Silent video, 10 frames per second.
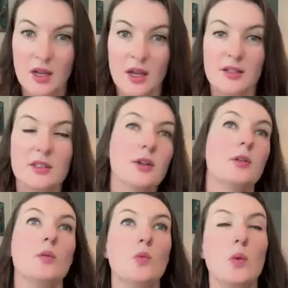
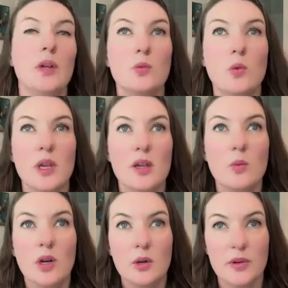So when we
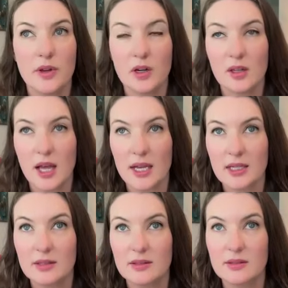work with our
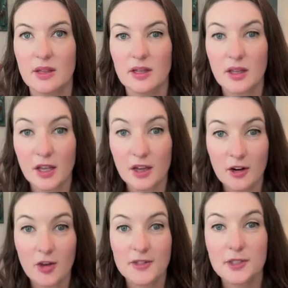clients and they
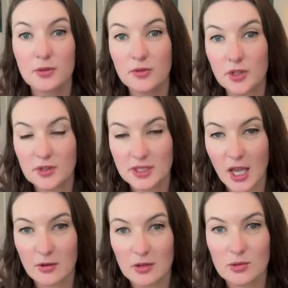are also Real
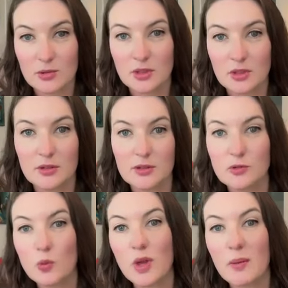Scout
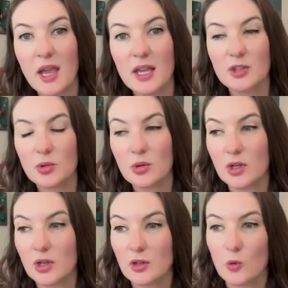users, we make
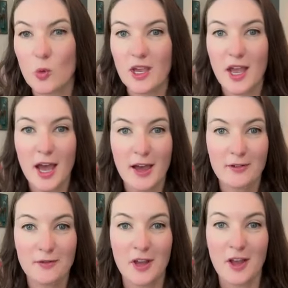sure we
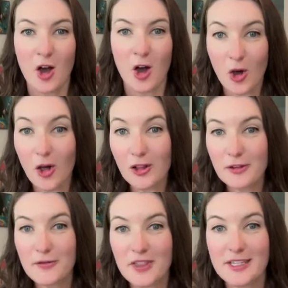have all
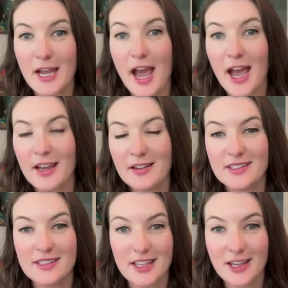of the
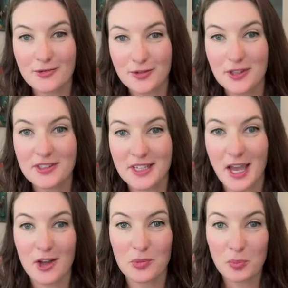tags that Real
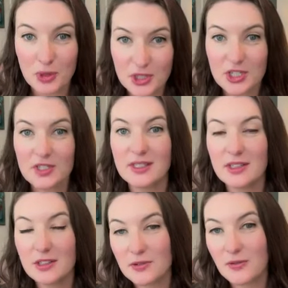Scout pushes
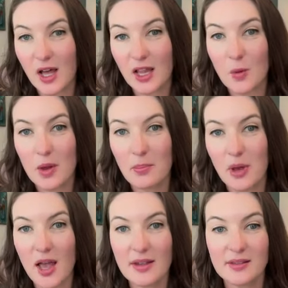into Follow Up
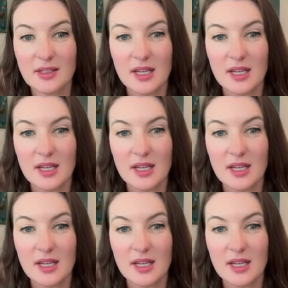Boss